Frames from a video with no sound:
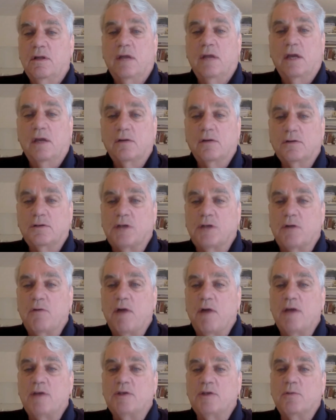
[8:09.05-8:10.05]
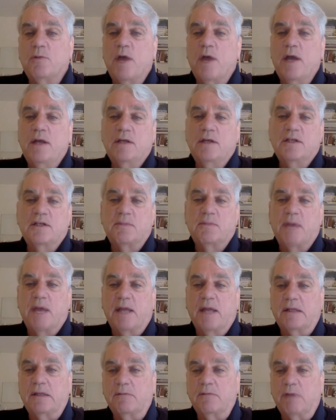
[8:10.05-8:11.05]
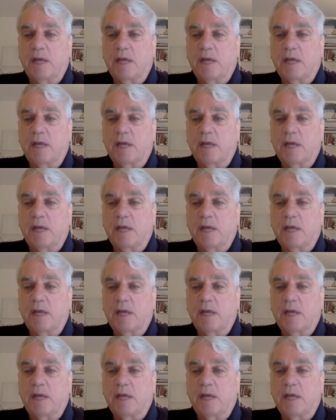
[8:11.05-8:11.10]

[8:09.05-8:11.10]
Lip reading: They can also raise awareness about